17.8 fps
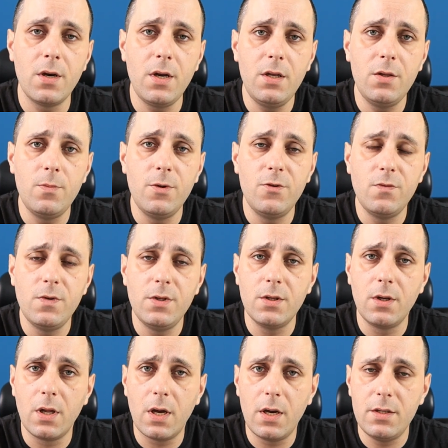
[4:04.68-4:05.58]
read between
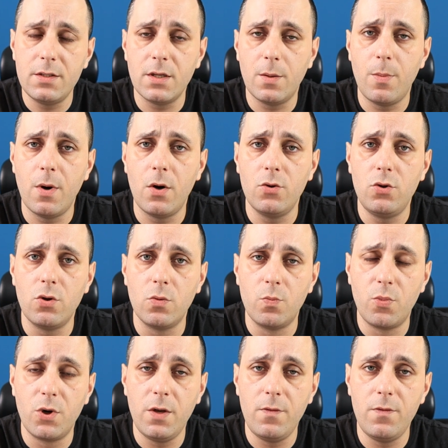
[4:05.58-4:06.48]
the lines about
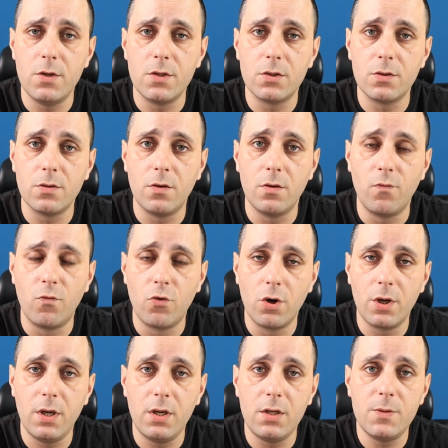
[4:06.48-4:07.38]
your previous uh,
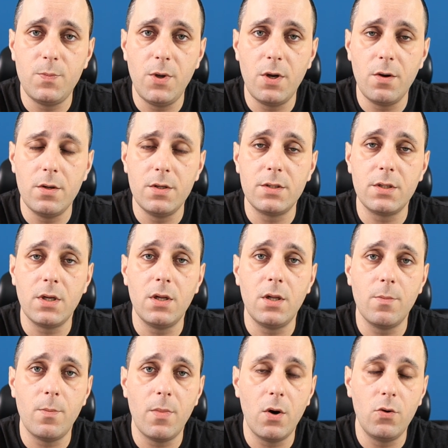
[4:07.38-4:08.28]
work experience
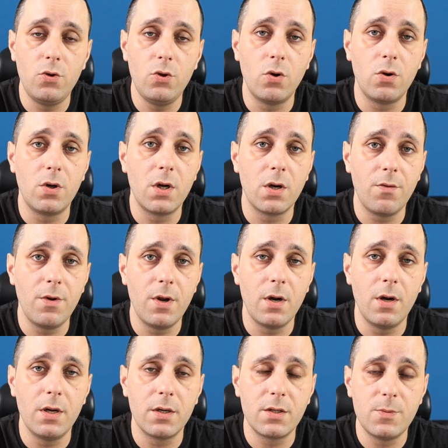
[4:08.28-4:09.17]
and about your
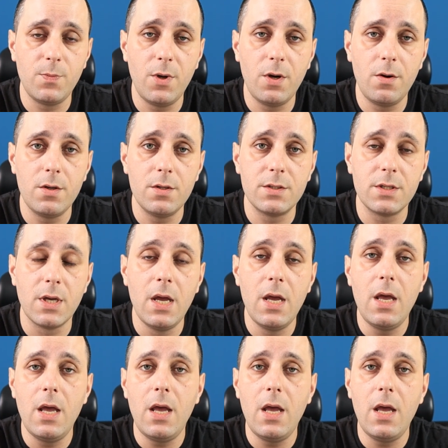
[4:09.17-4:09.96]
career experience.